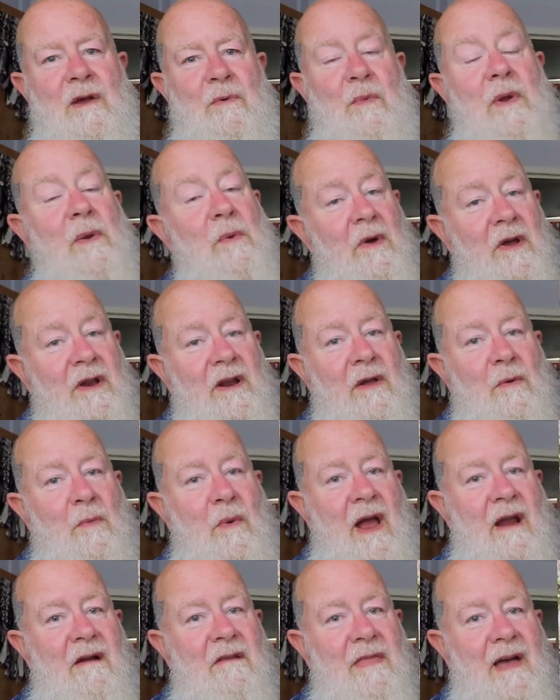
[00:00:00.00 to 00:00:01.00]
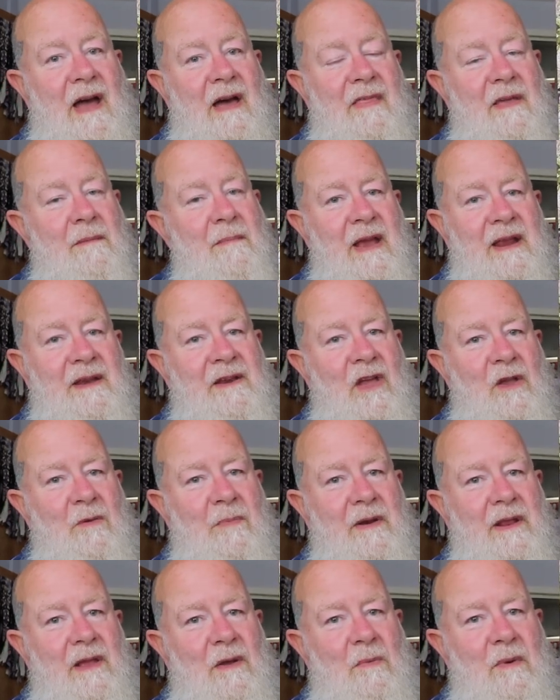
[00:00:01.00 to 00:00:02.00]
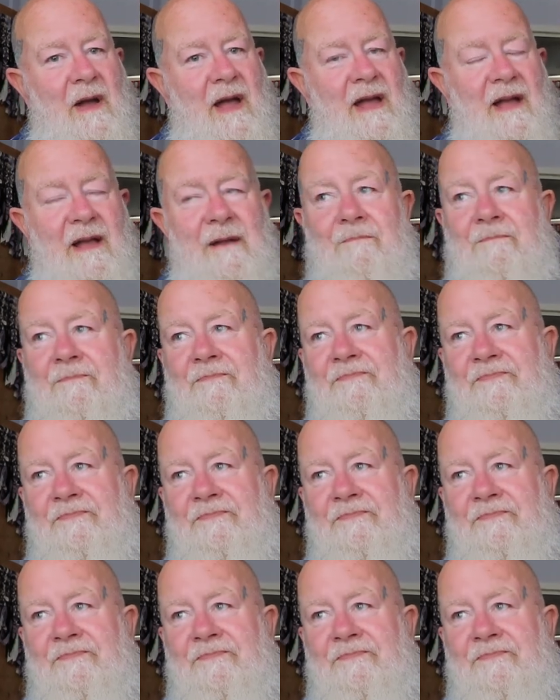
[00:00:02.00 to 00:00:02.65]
We weren't aware of that. They made nobody aware.